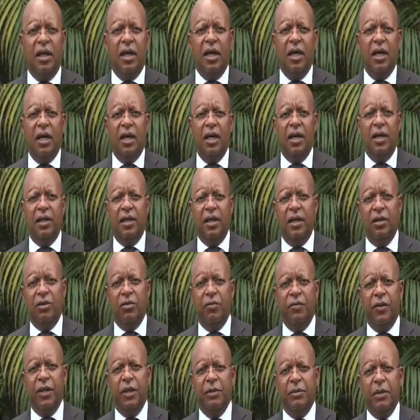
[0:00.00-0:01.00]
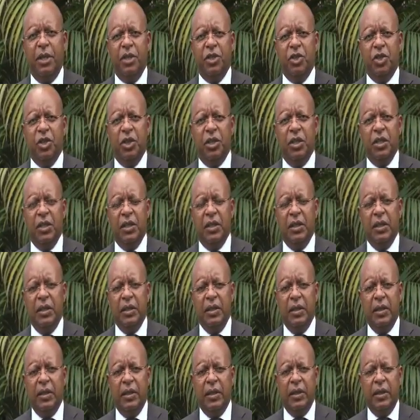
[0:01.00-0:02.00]
Uh, thank you very much.
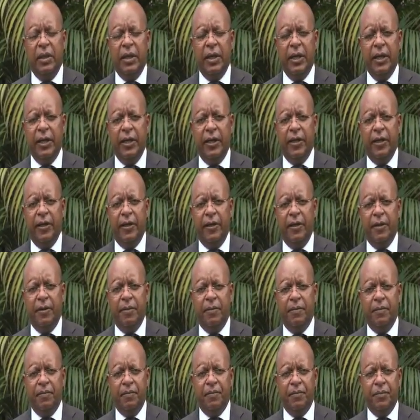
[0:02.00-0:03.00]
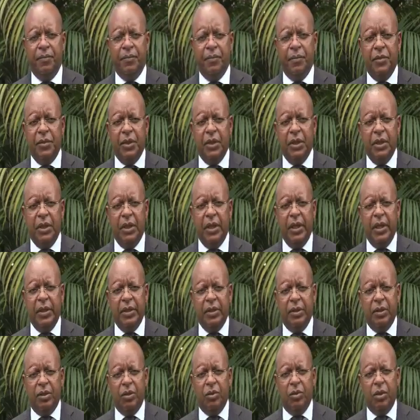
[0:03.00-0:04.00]
Uh,
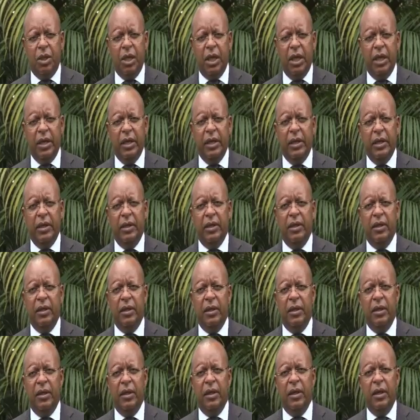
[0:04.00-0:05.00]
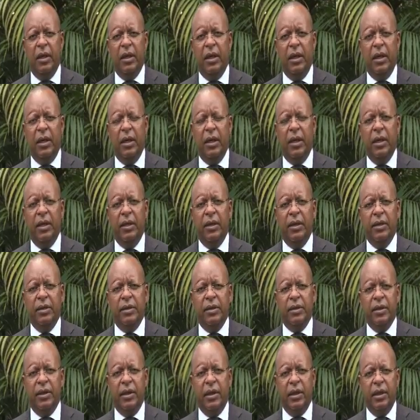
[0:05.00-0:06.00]
yes, today uh,
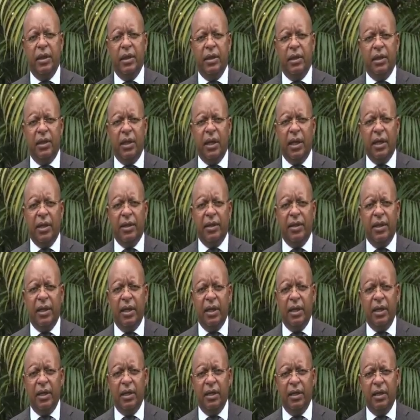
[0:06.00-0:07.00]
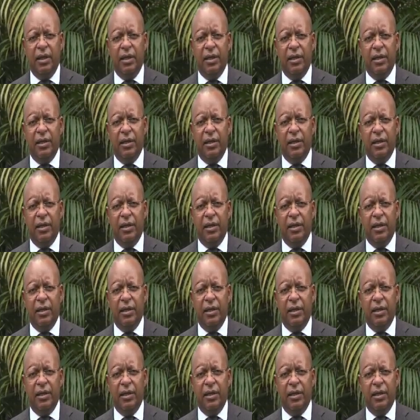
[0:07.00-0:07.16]
is a dark day.